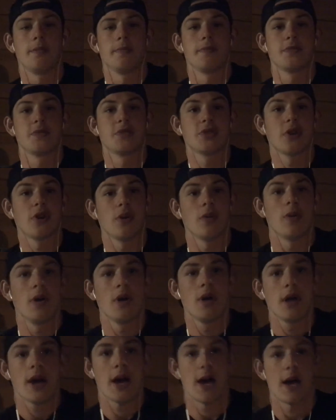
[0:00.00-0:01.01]
So
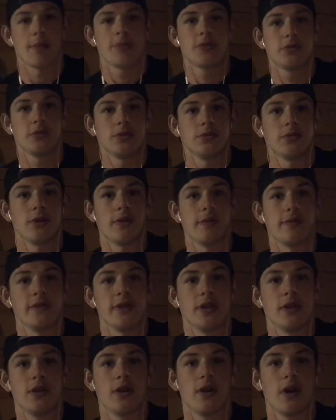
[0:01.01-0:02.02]
absolutely loved
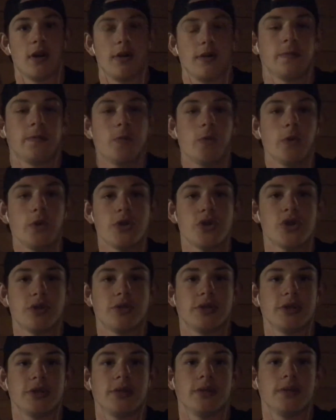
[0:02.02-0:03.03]
it.
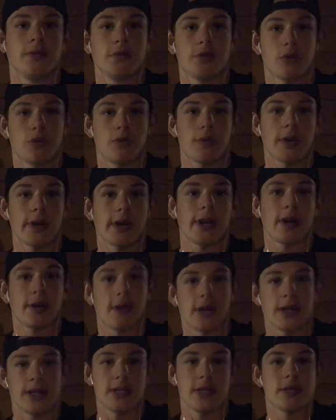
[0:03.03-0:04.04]
Unfortunately, so right now
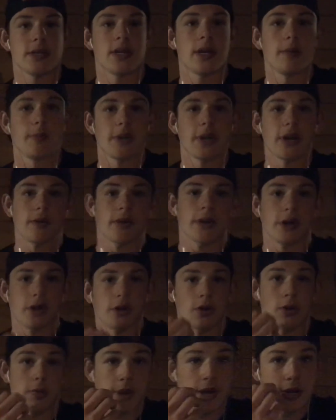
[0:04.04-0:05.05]
I did say I'm getting ready to go
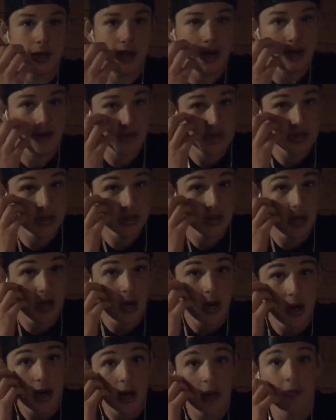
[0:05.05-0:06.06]
to bed after this.
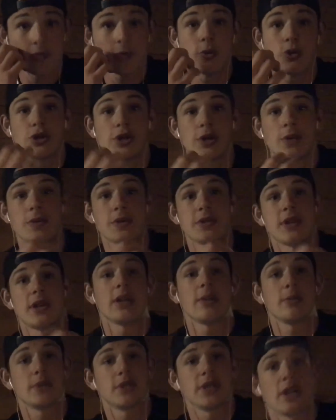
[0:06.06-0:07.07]
Unfortunately, I was not
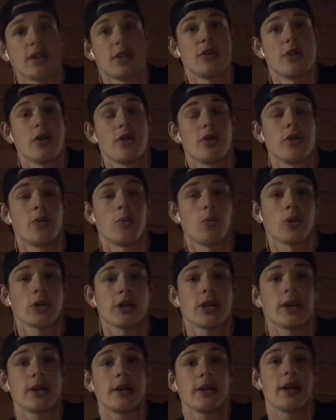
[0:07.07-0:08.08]
able to get another
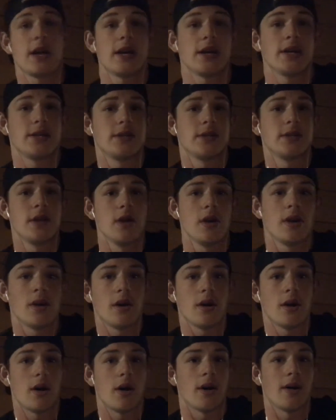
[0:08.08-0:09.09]
workout in, as
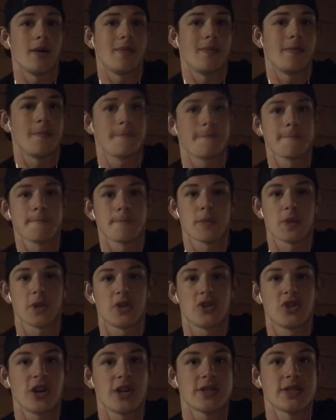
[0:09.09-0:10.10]

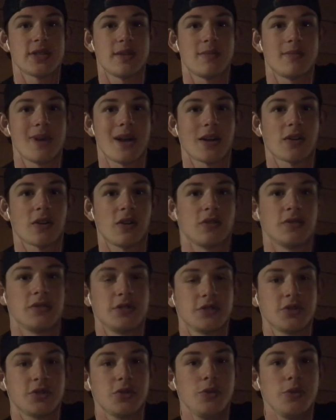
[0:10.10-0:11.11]
chest and back are a
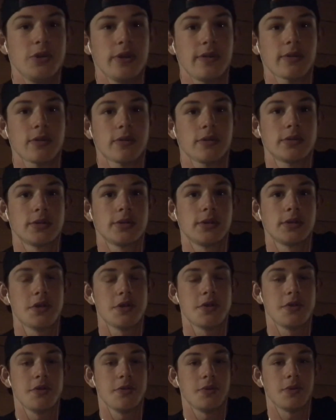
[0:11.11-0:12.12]
little too difficult to
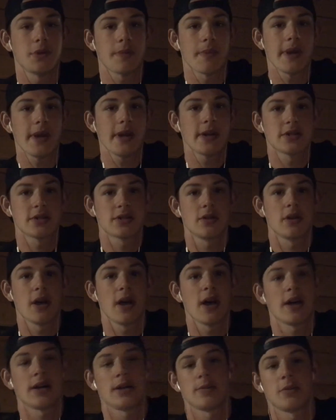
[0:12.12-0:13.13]
do with the bands,
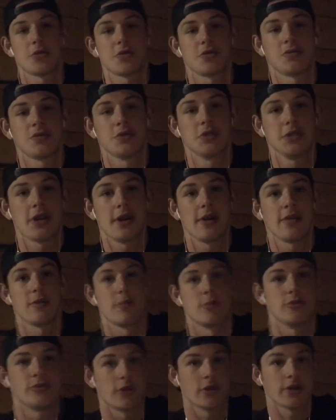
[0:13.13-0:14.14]
and I'm also really tired from
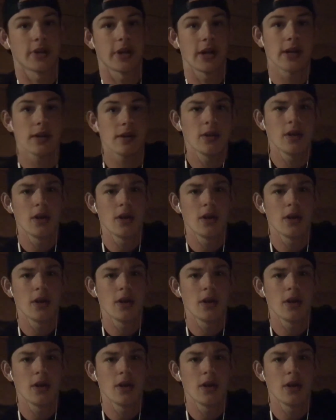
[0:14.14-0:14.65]
a long day.